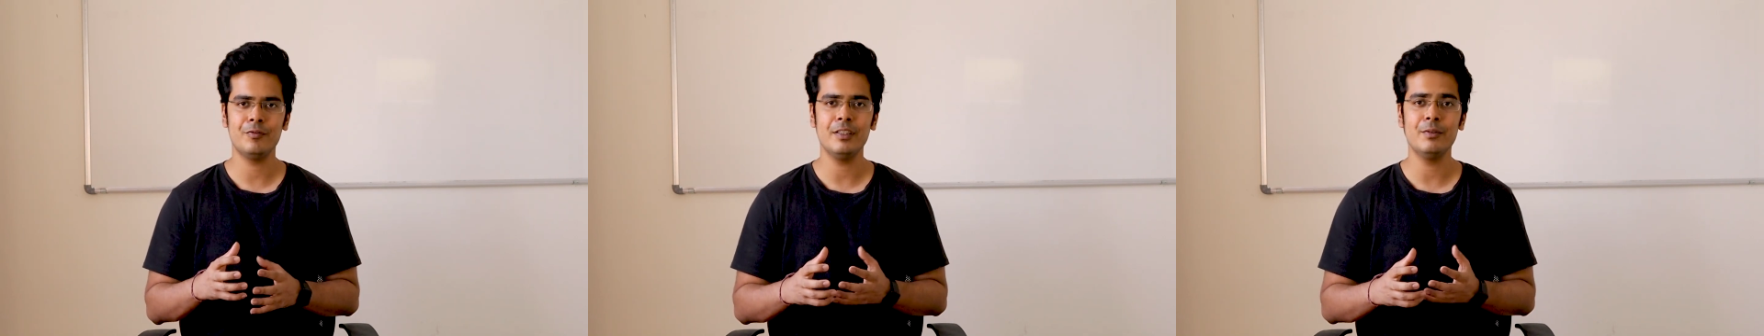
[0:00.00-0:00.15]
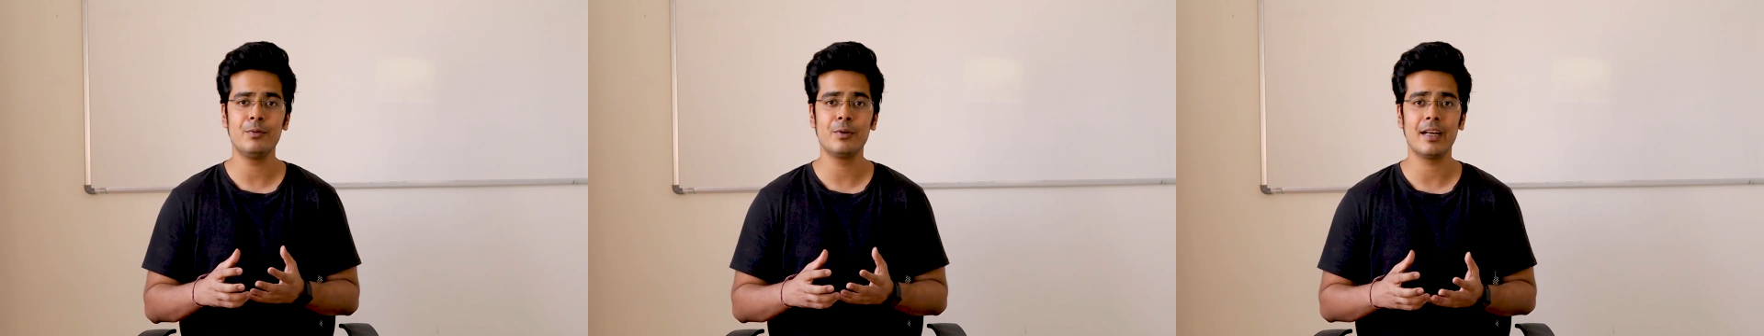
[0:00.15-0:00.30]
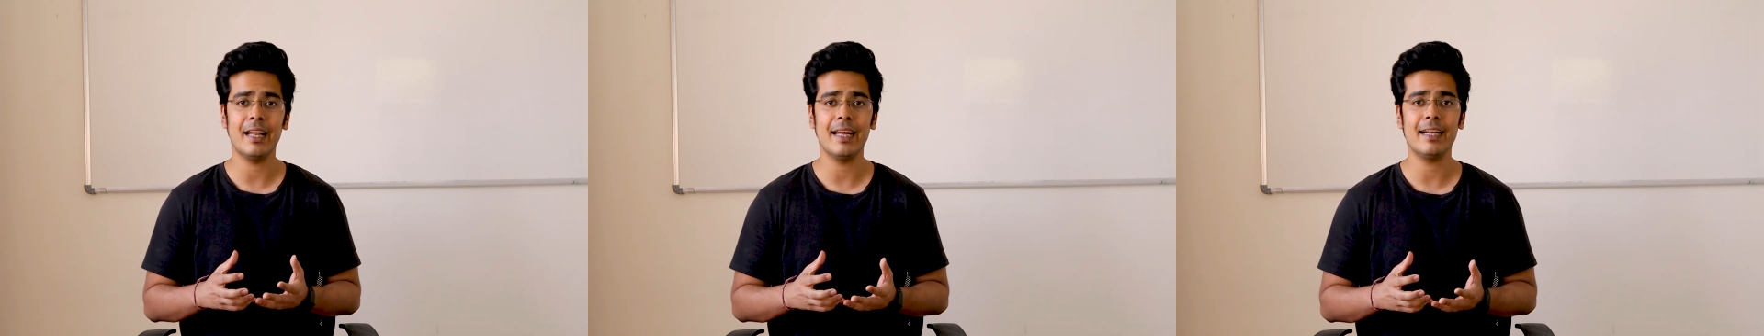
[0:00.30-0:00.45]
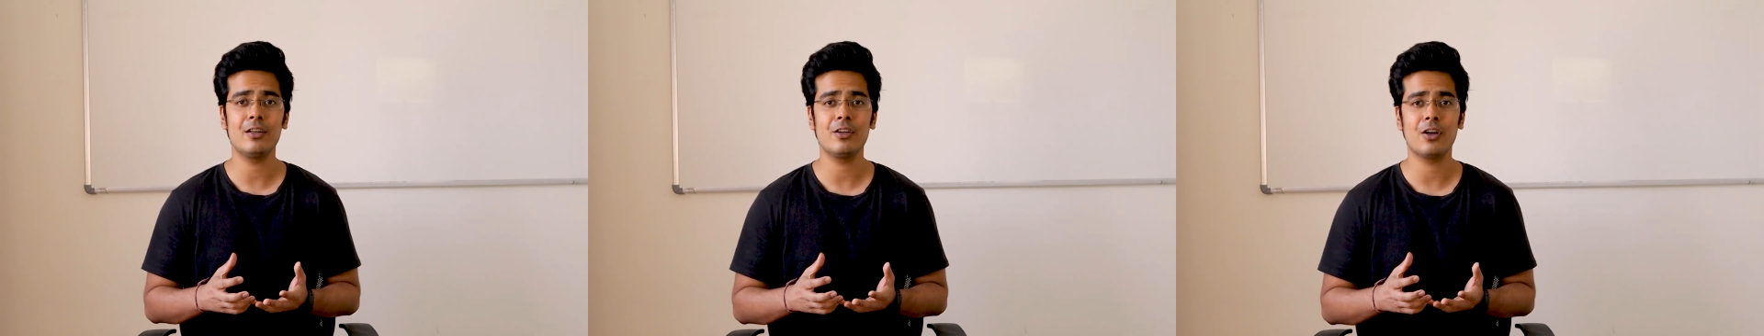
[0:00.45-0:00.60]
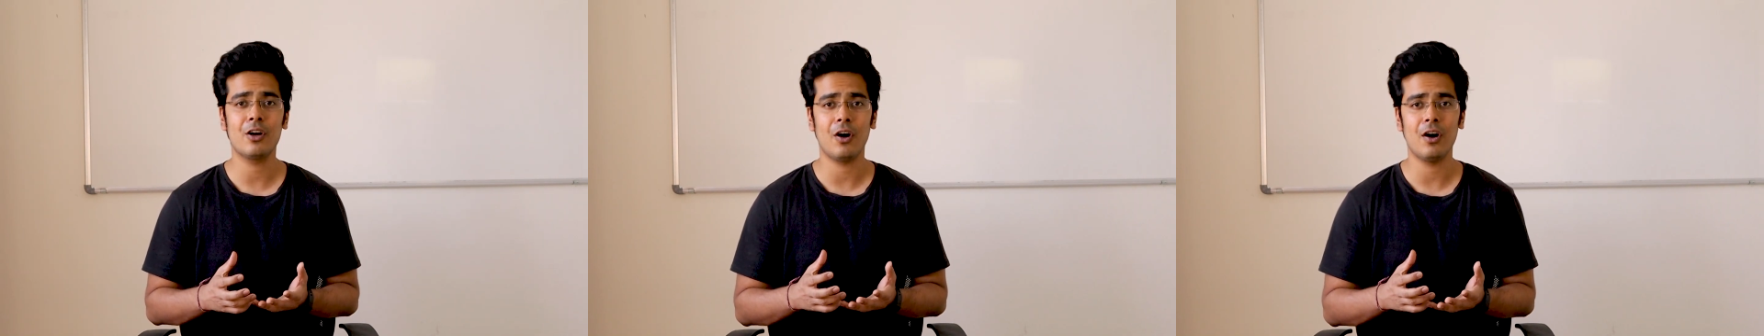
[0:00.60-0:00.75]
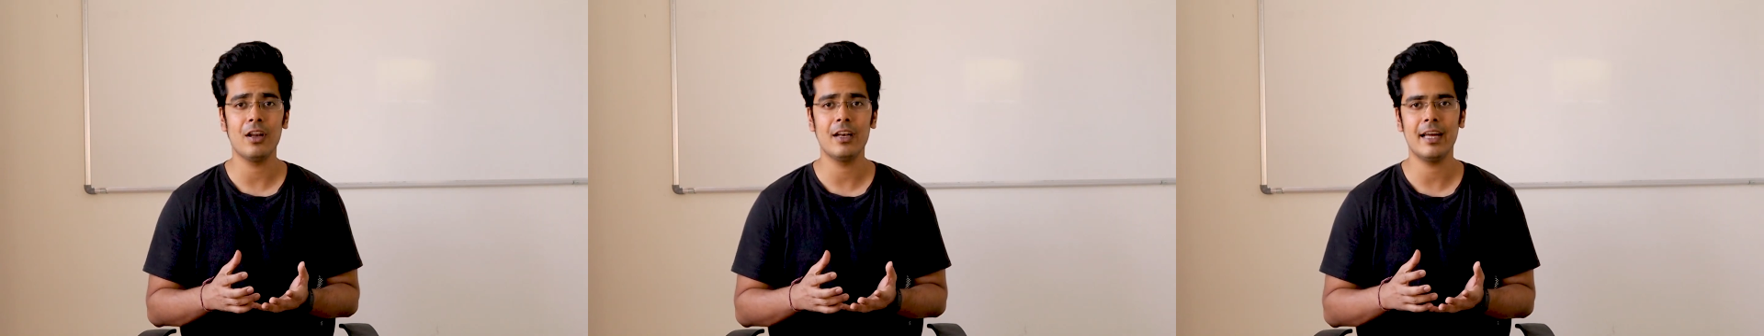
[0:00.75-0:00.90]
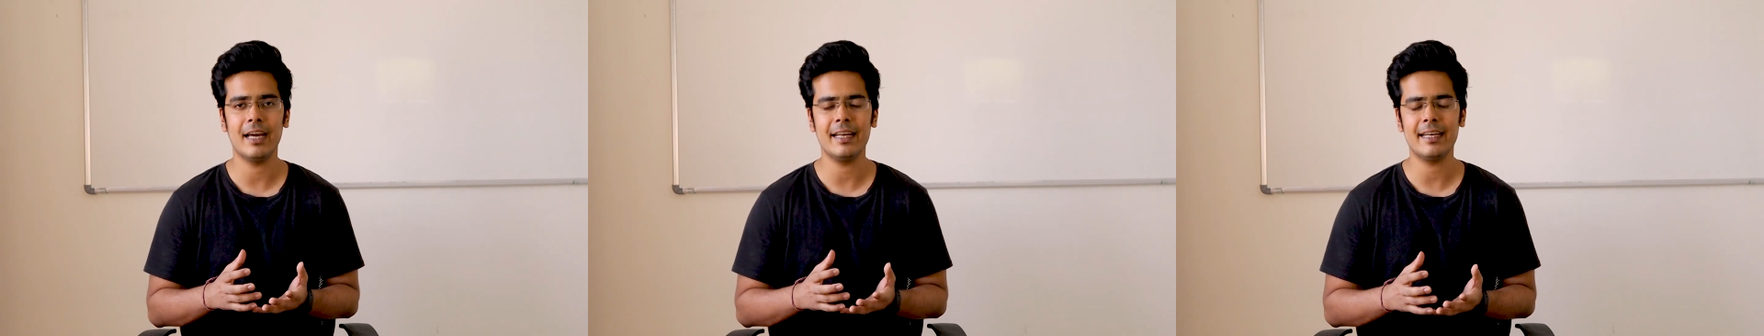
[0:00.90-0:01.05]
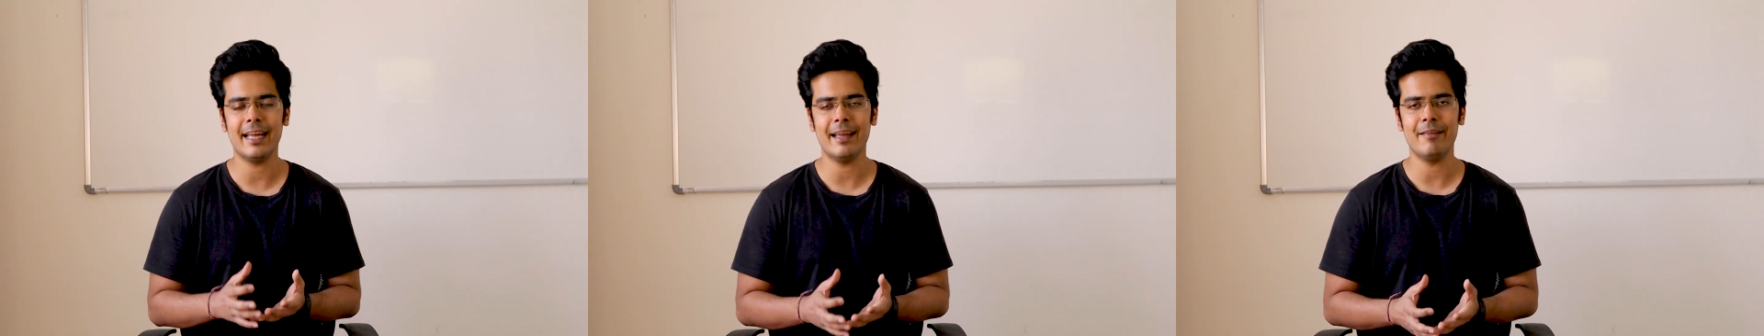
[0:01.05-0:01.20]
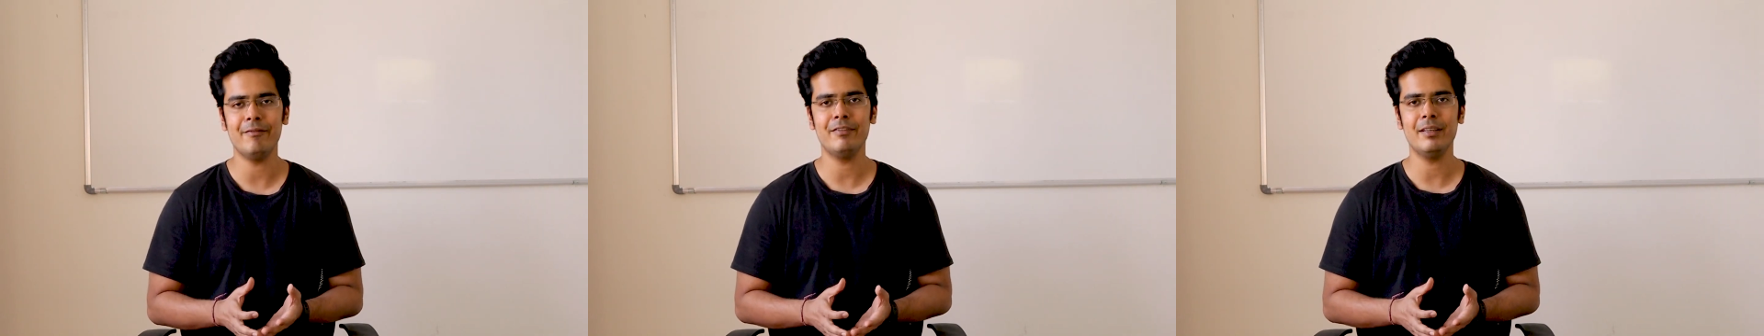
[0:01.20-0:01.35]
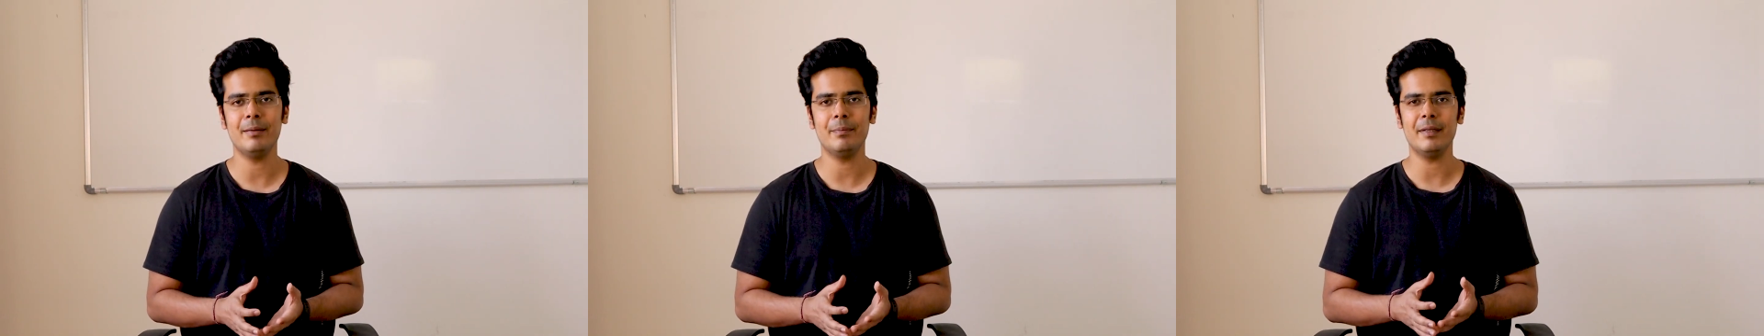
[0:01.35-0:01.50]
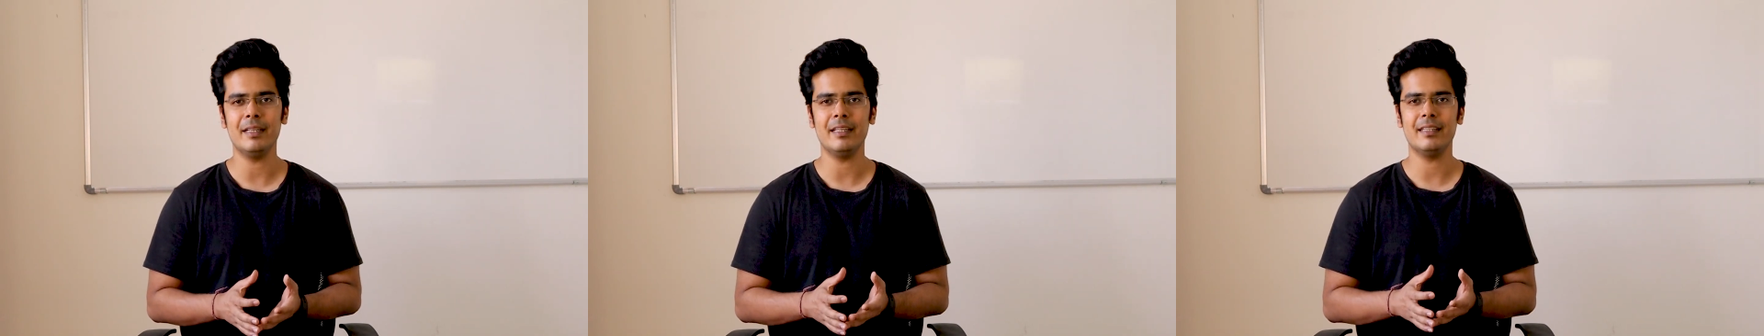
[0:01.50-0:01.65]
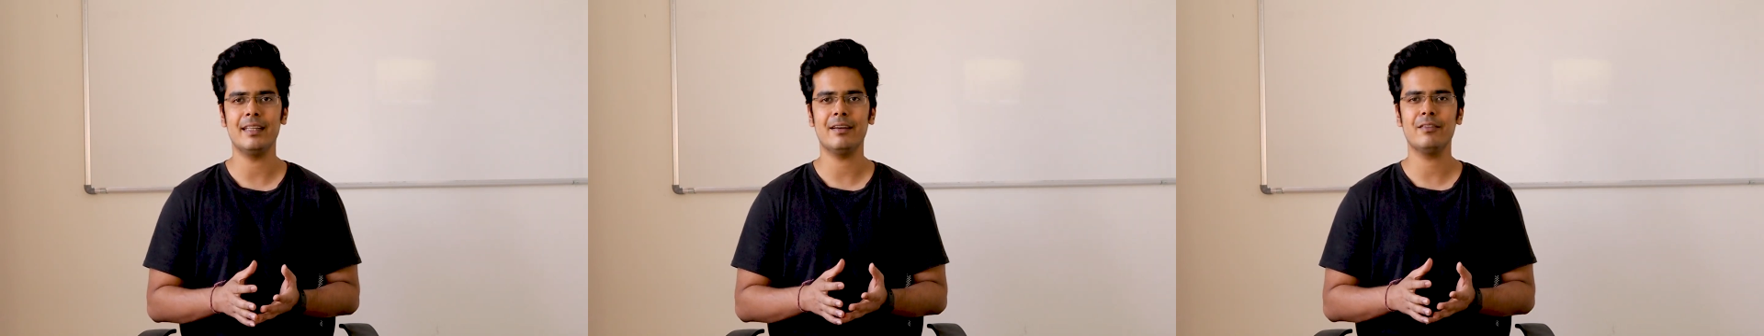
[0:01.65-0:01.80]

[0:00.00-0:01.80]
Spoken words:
we would like to call an MVP.